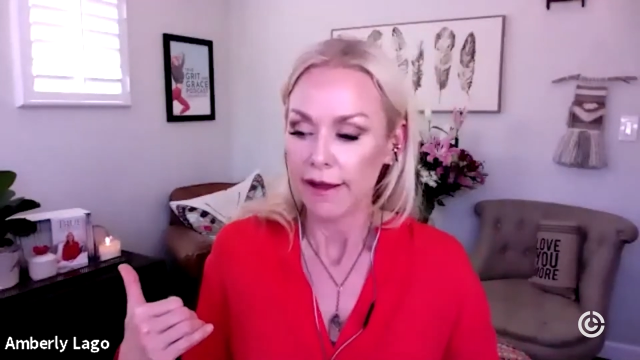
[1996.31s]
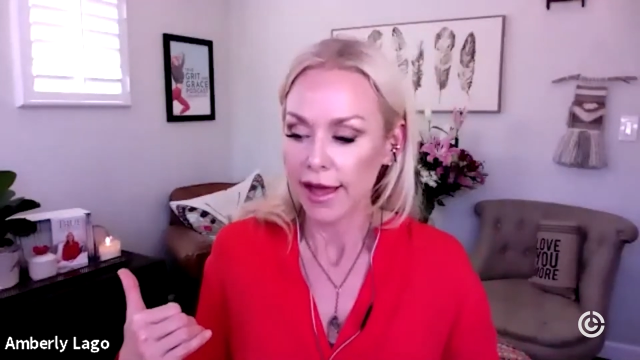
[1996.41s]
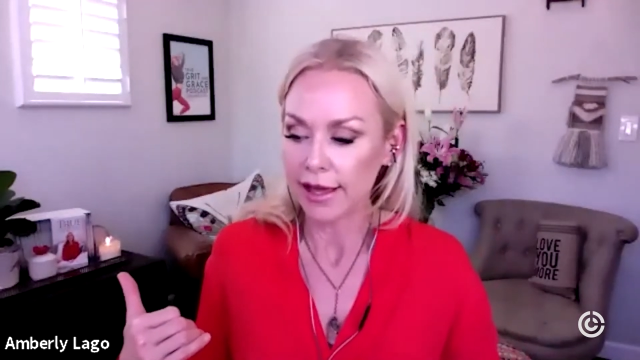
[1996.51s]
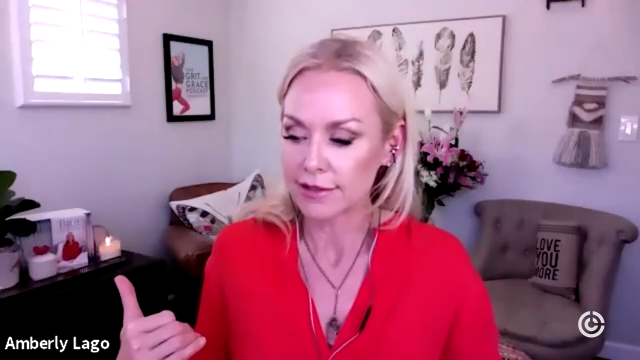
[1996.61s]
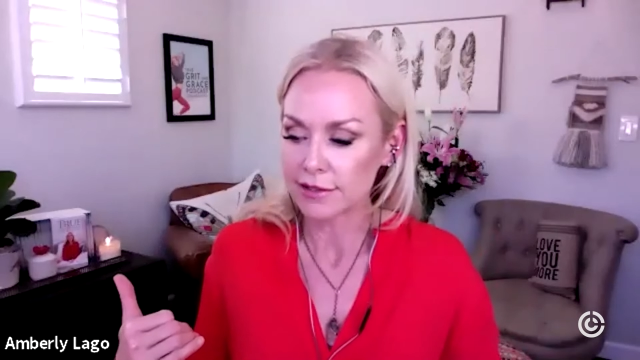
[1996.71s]

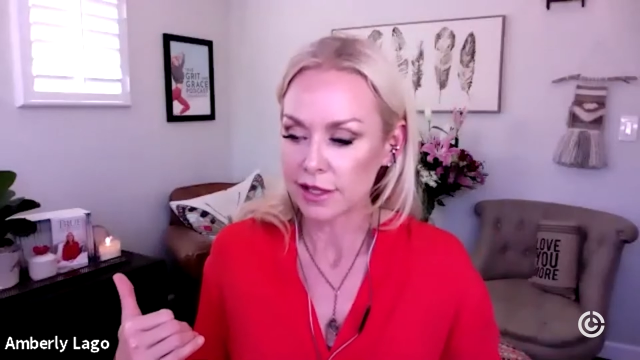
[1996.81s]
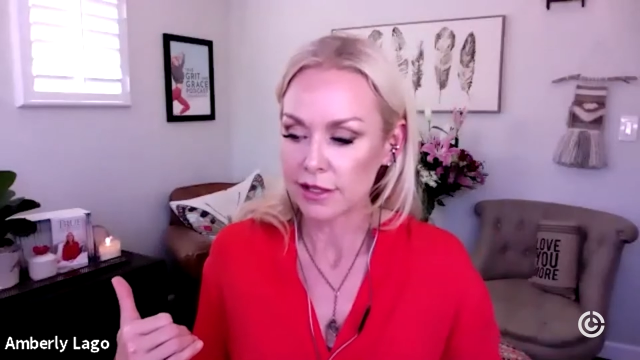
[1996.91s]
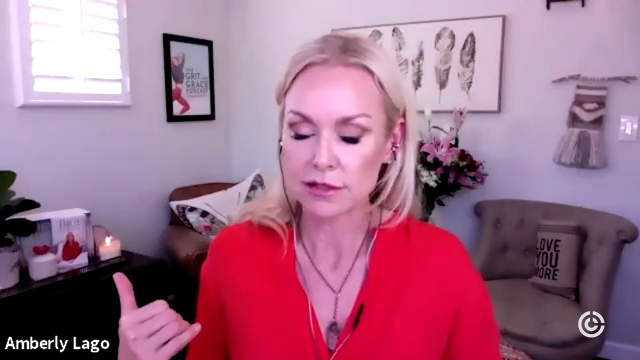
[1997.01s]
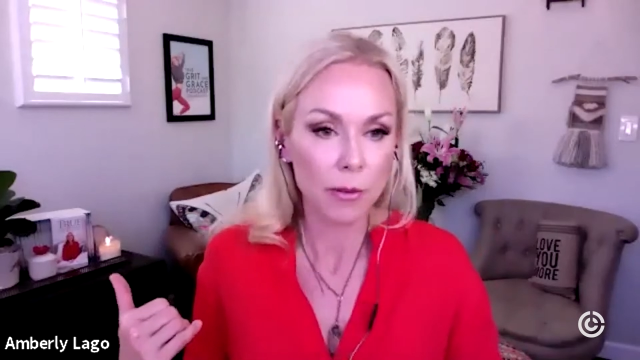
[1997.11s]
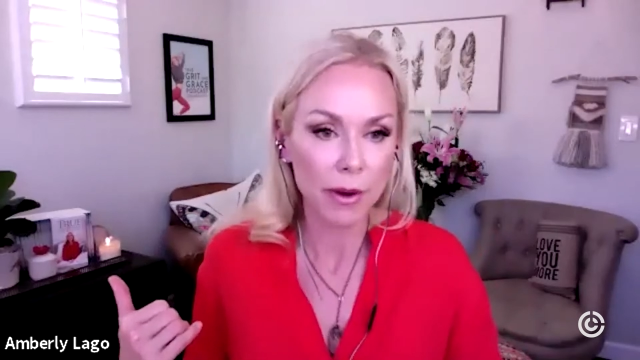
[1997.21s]
and
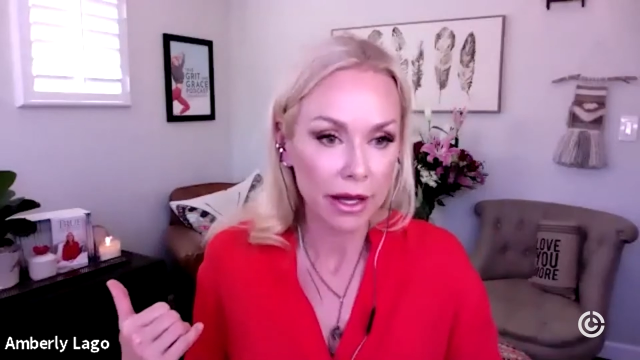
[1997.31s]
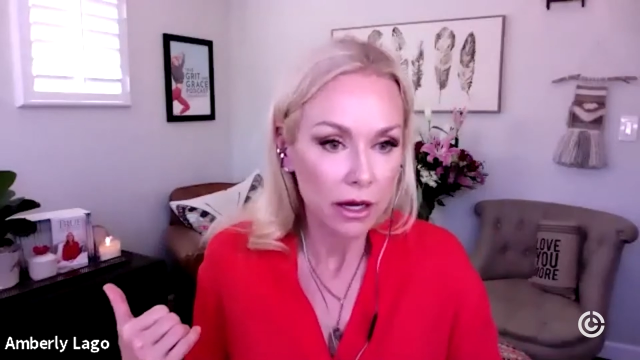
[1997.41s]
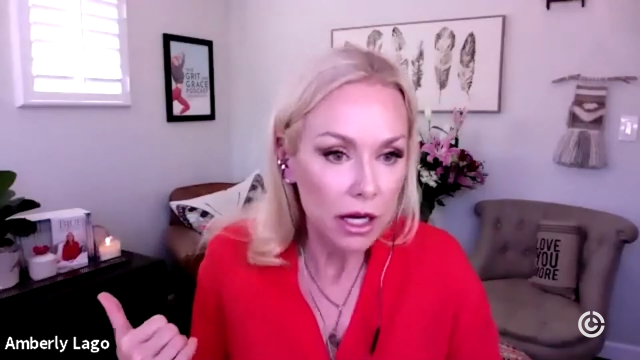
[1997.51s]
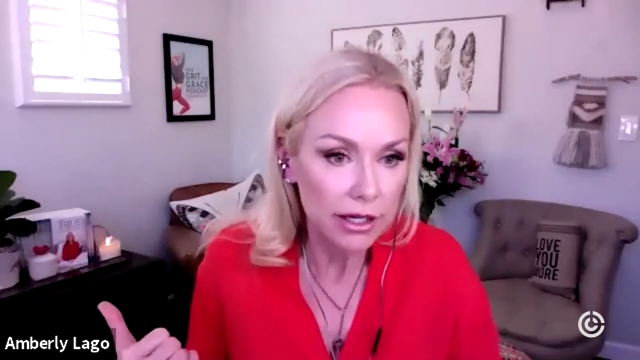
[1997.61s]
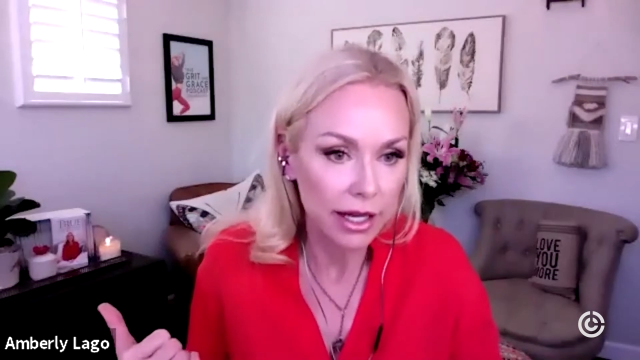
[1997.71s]
says, "Oh my
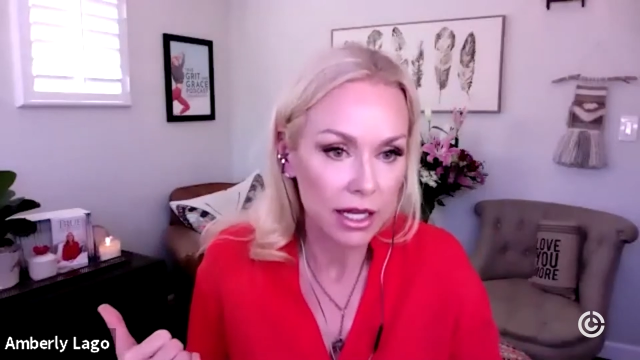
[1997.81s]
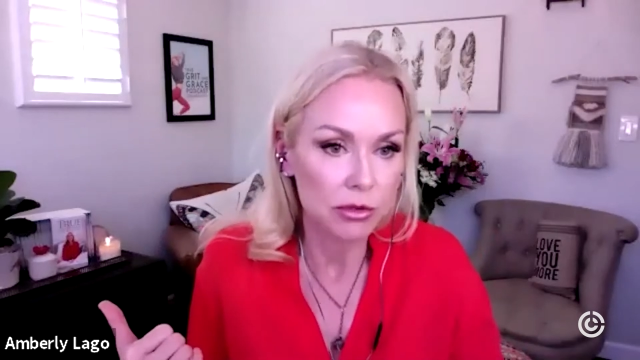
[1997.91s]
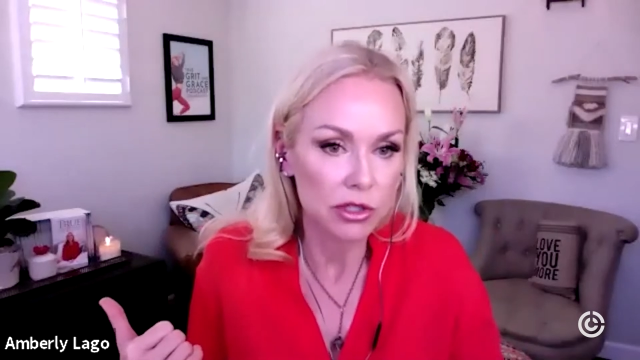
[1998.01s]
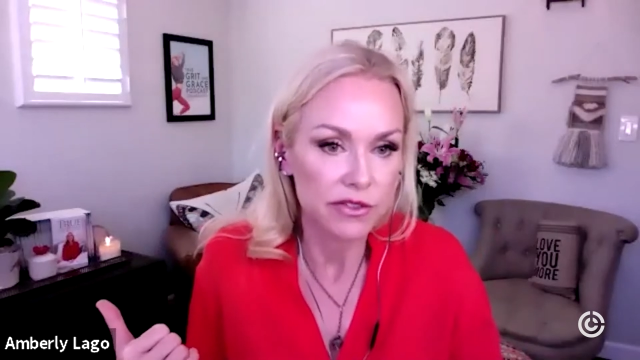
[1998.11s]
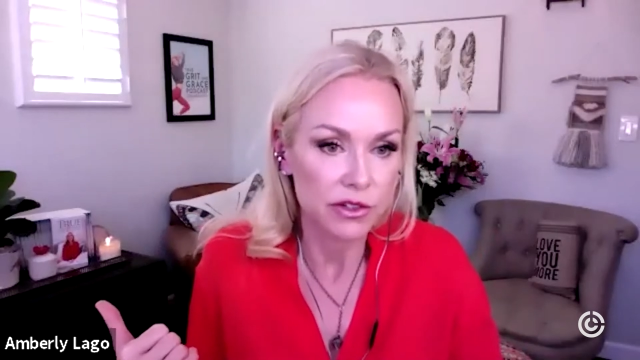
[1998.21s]
God,
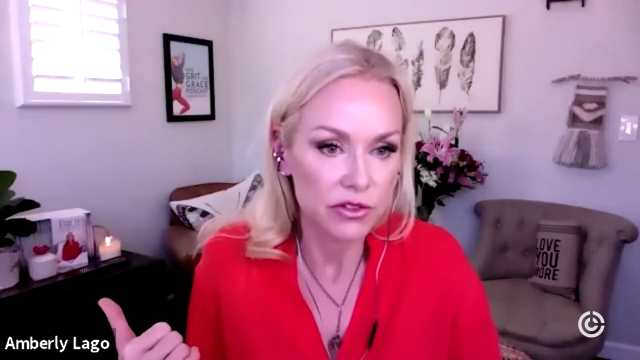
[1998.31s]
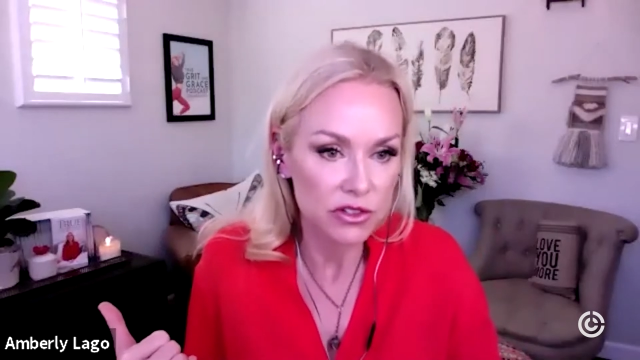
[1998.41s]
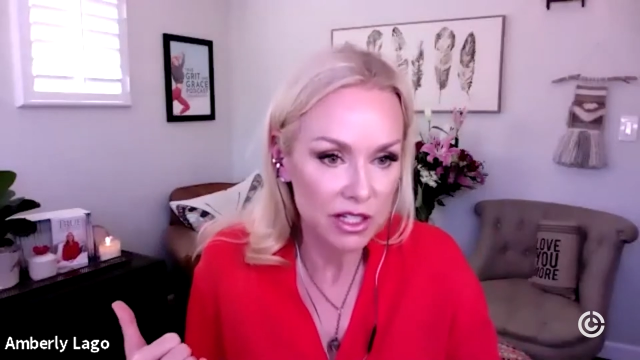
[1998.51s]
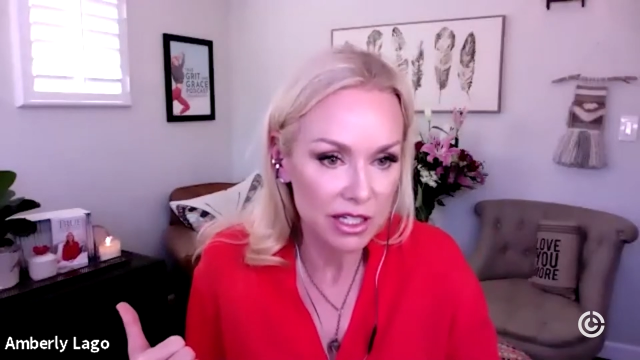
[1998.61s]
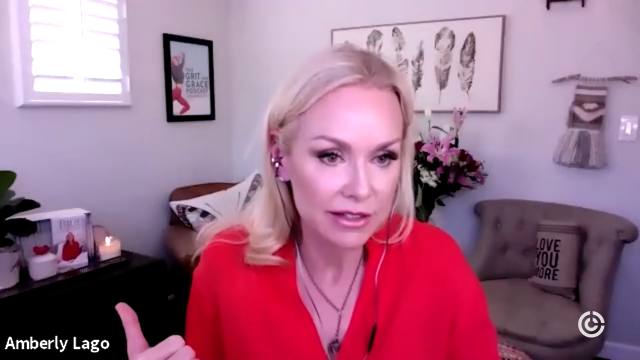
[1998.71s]
Amberly feels sick.